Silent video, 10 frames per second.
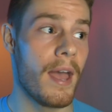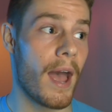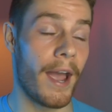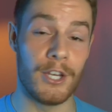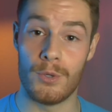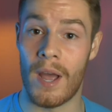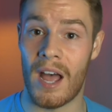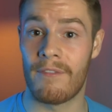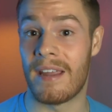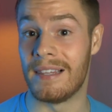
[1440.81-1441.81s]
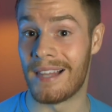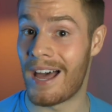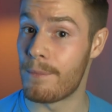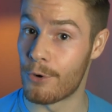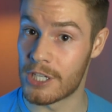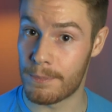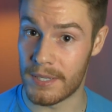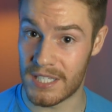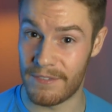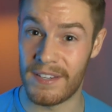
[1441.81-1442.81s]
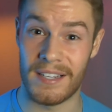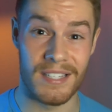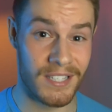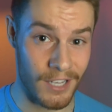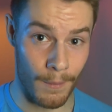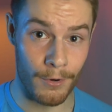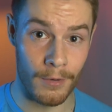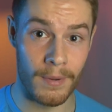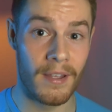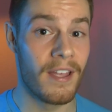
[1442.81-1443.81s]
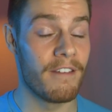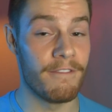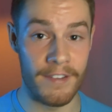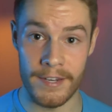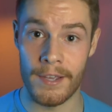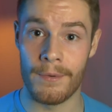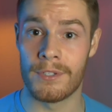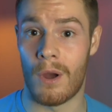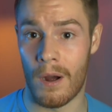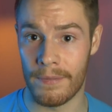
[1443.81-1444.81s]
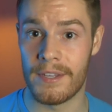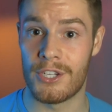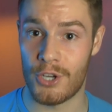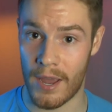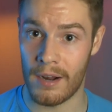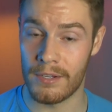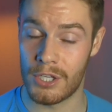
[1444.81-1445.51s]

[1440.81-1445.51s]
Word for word: I do have a lot more specific suburb videos on this channel.